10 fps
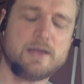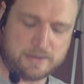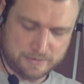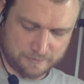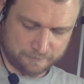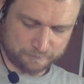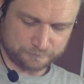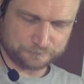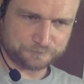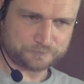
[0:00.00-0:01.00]

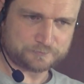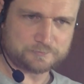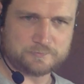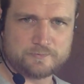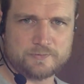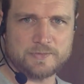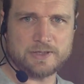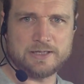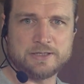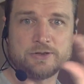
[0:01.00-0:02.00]

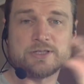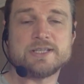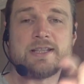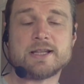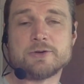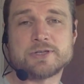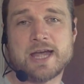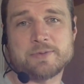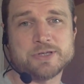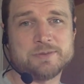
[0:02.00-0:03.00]
And you can see the closed
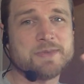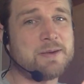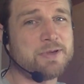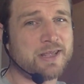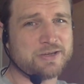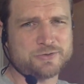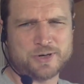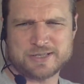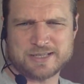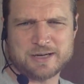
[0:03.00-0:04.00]
captioning. Maybe they
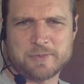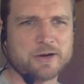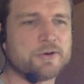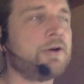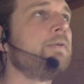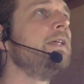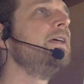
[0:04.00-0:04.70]
translate them. I don't know.